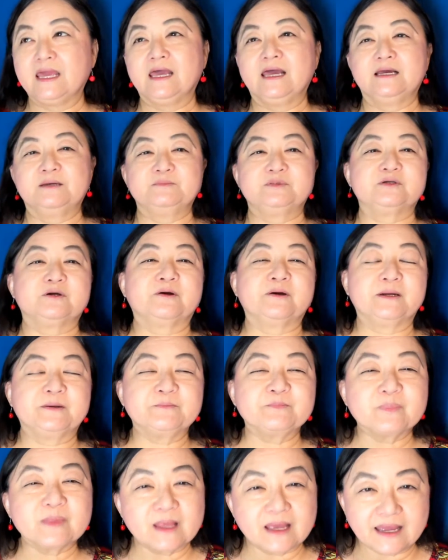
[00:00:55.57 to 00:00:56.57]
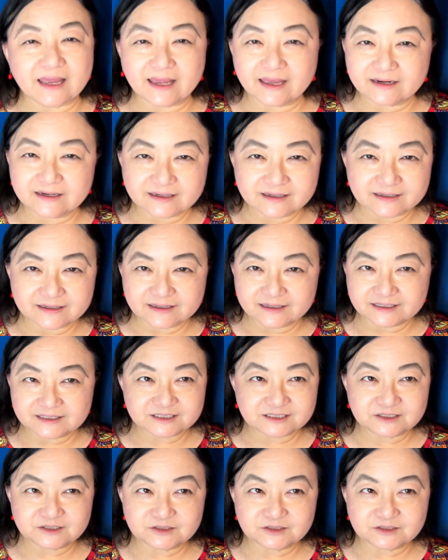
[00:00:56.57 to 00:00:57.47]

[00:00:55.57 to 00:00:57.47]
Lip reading: sorry, I had a concussion